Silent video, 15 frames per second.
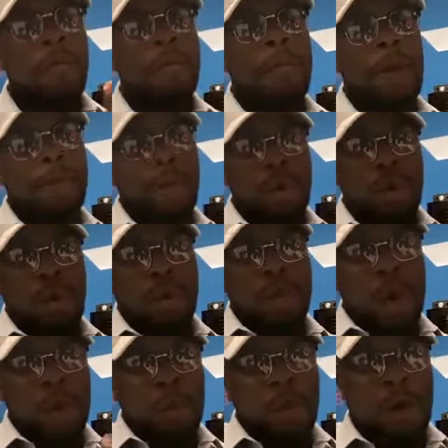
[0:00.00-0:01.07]
Remember,
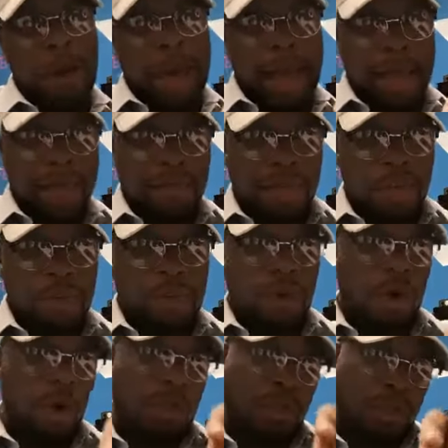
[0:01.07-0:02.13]
what we're asking
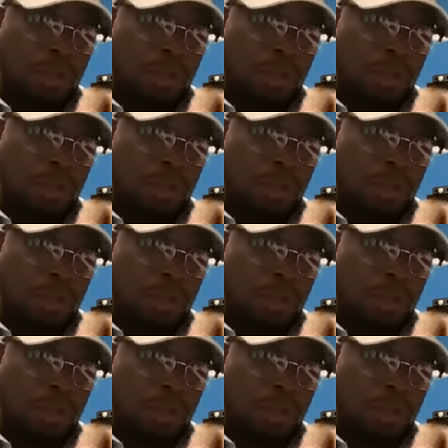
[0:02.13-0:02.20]
for